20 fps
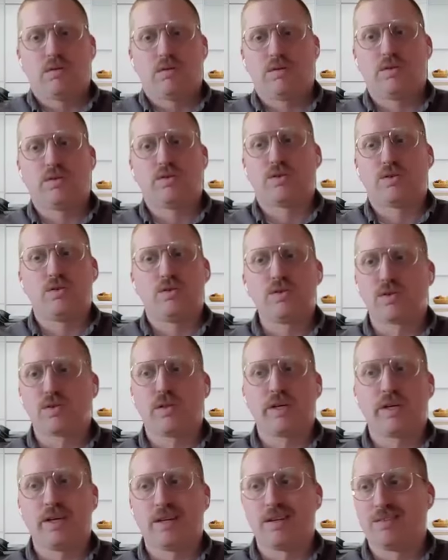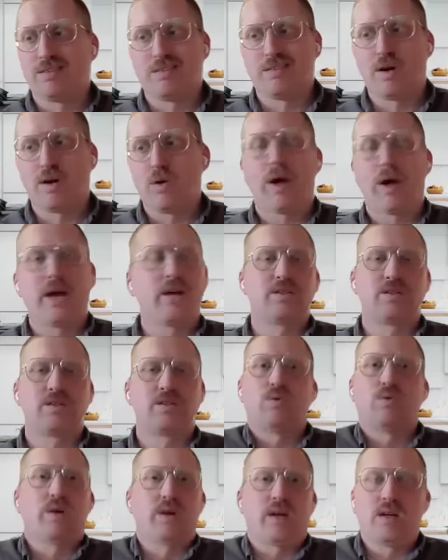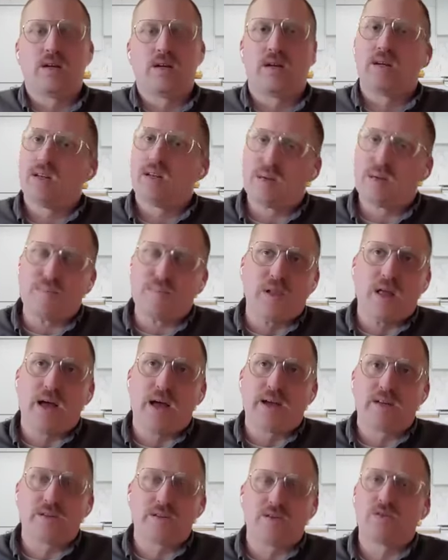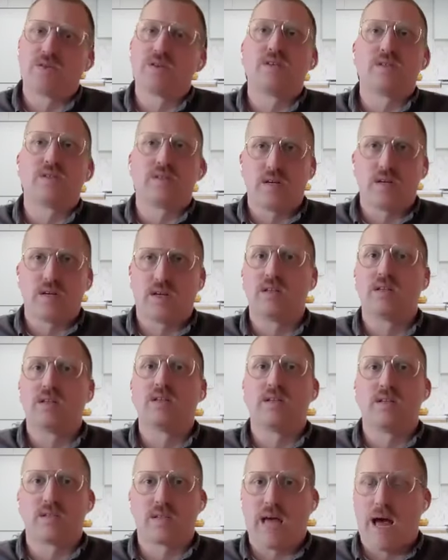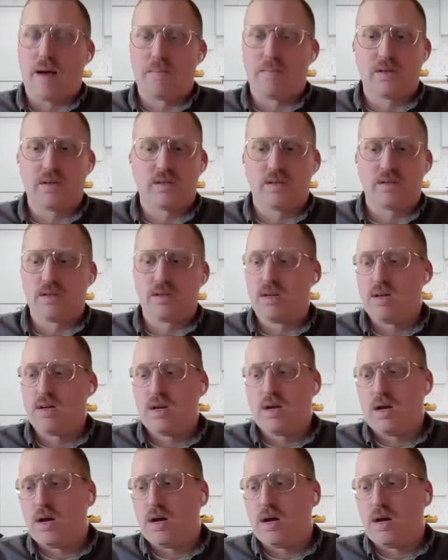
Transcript: there's usually a way to work in any appliance or any sink into these cabinets, and